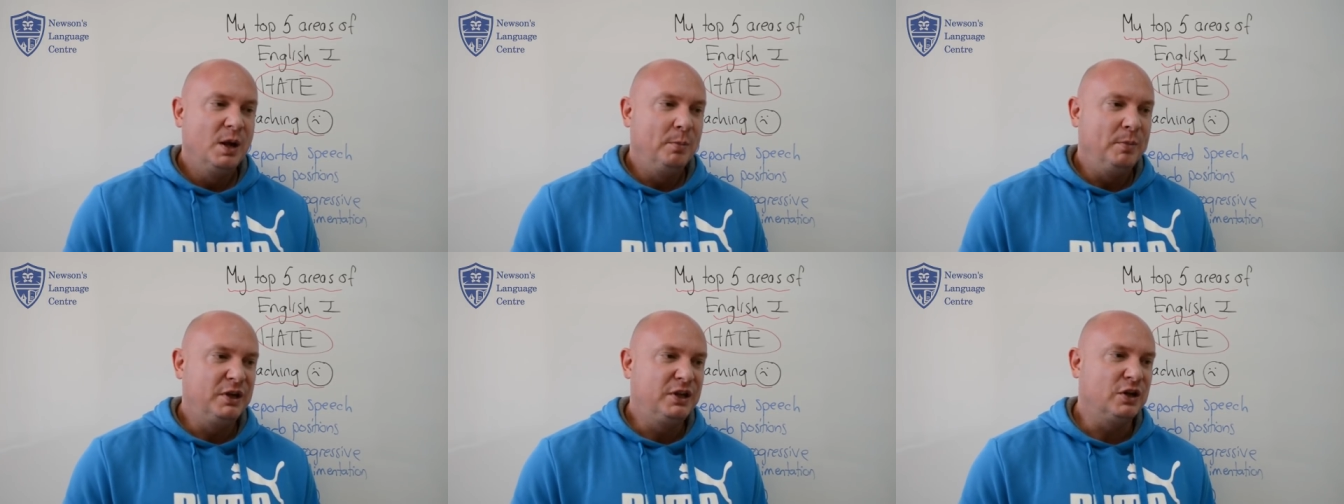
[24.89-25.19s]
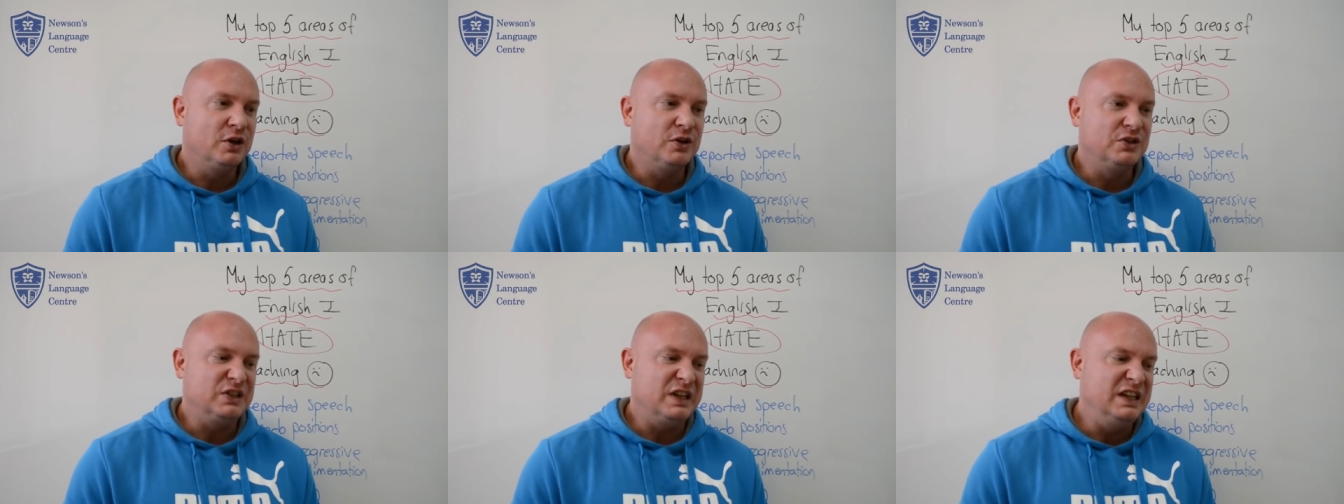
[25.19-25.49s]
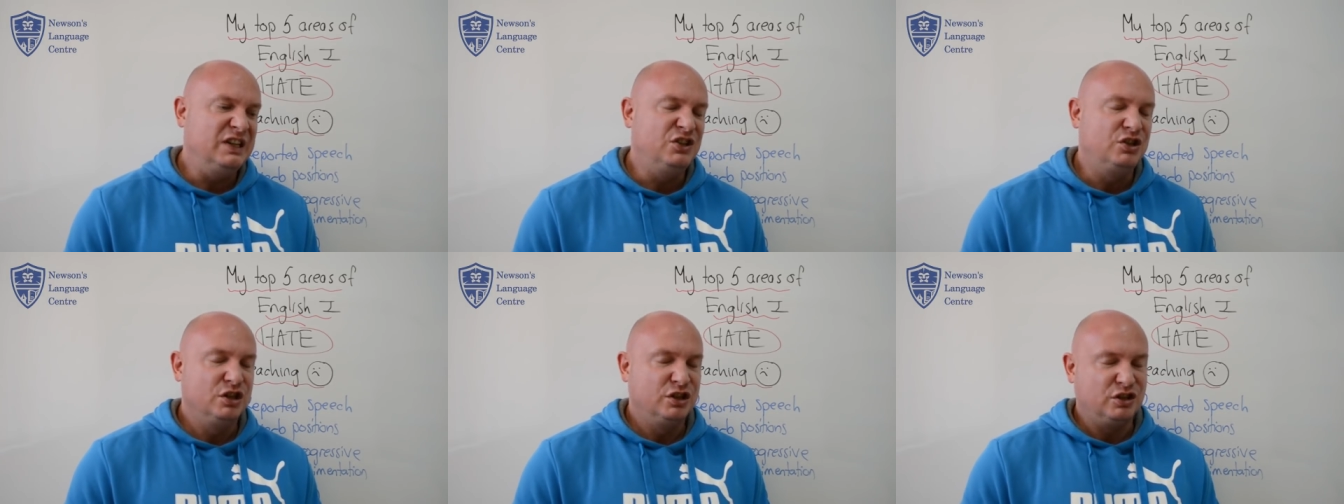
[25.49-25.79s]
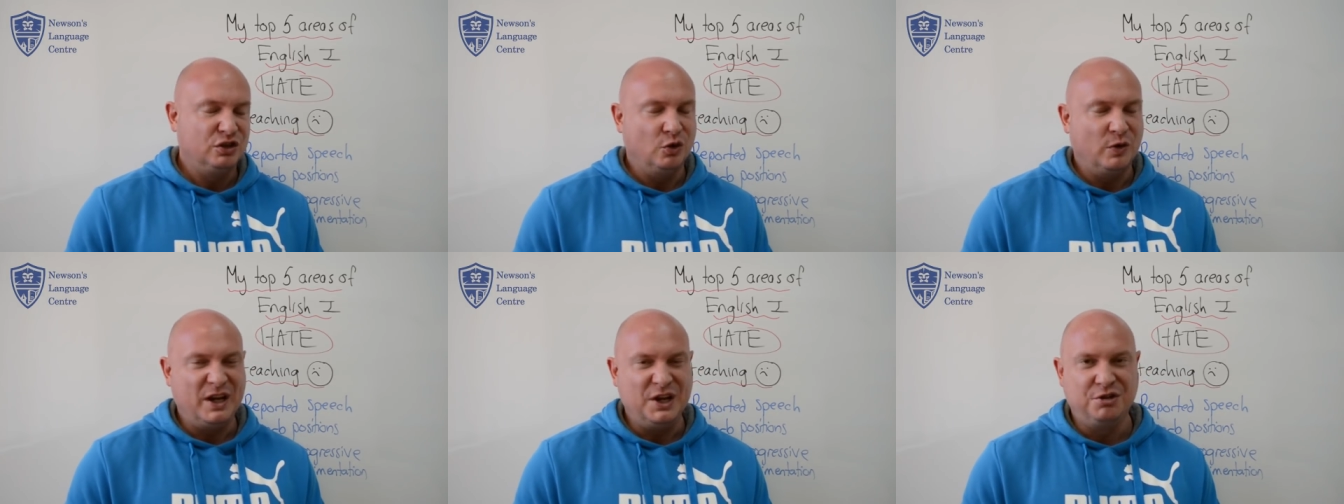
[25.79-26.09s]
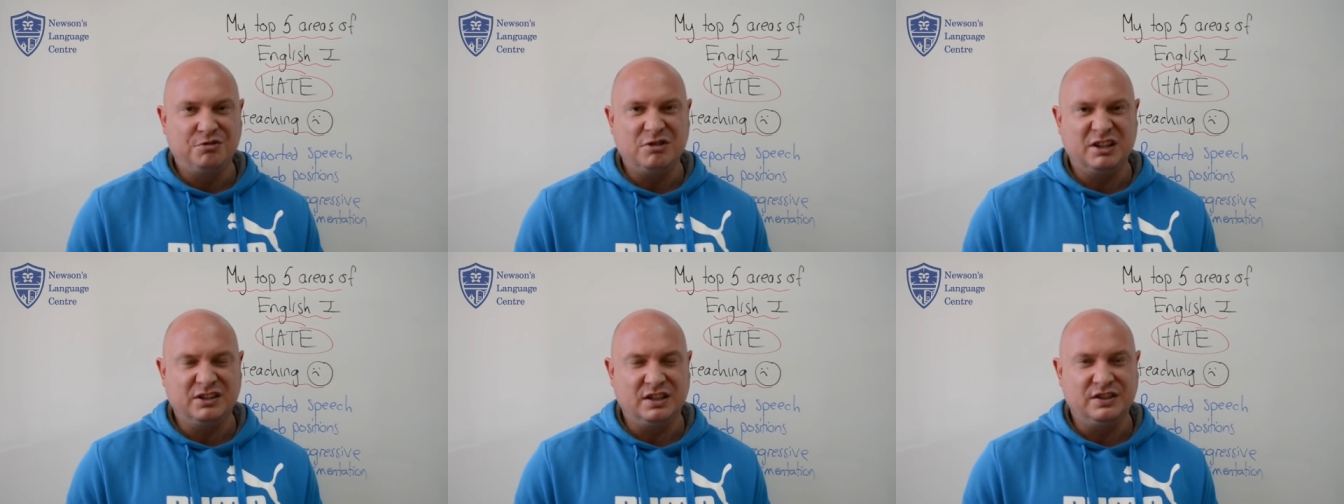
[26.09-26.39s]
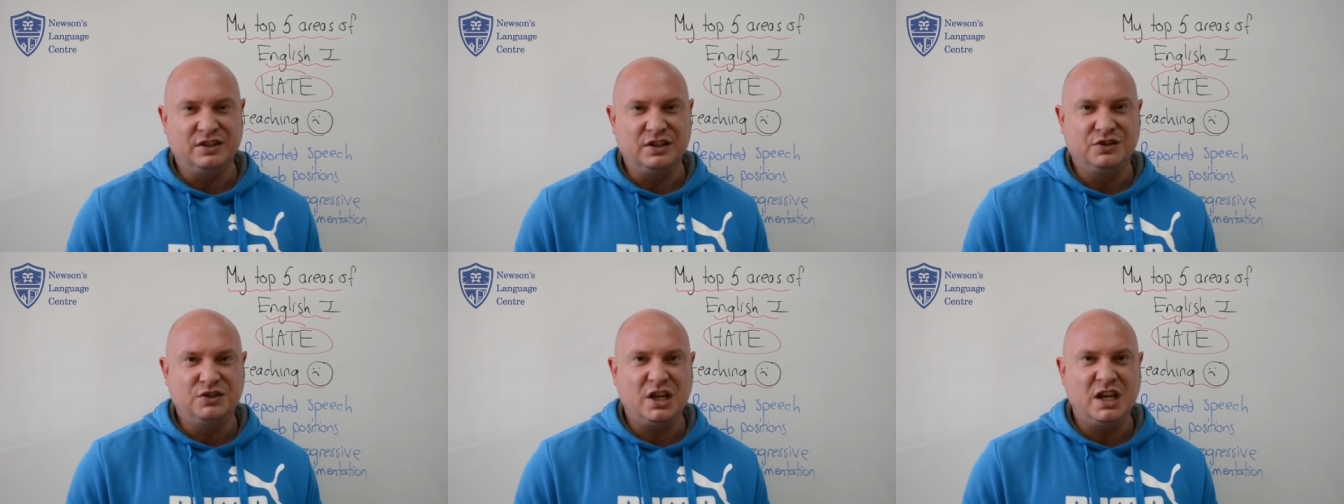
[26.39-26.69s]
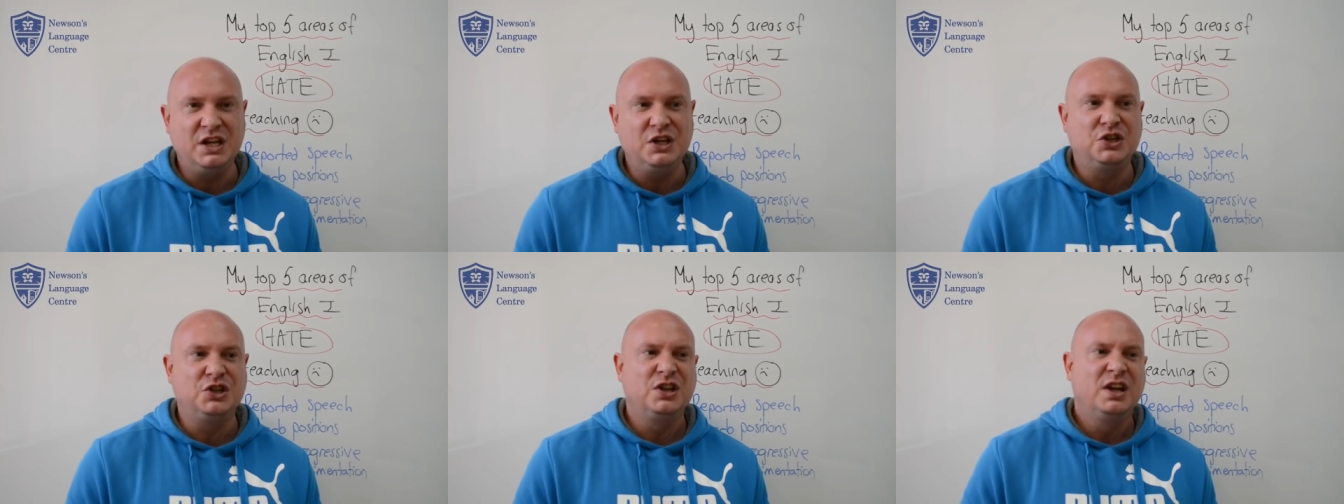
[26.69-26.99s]
because it's just not interesting to
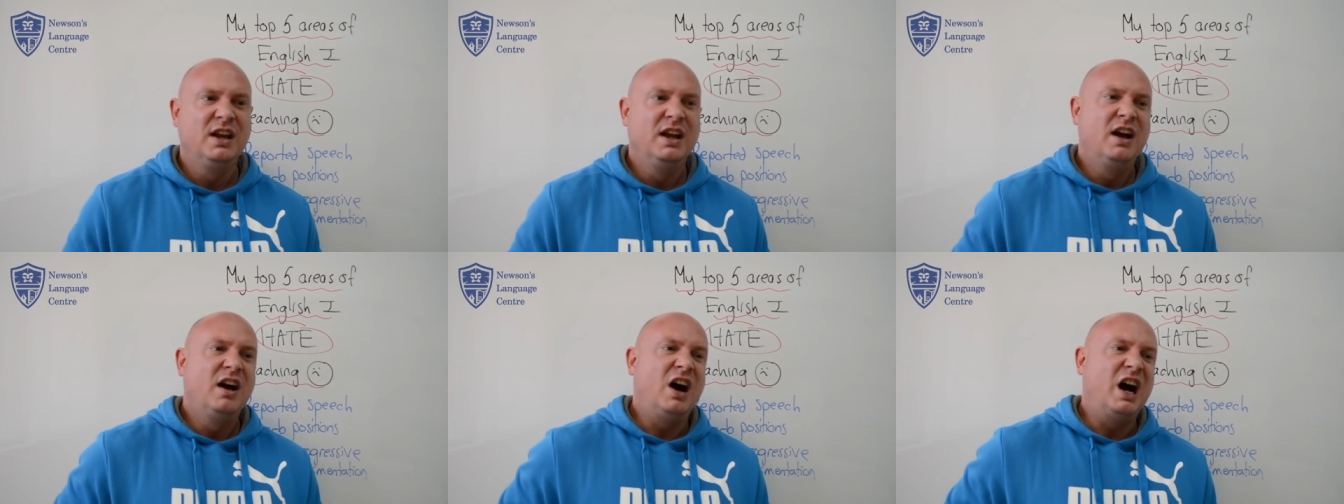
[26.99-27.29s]
teach.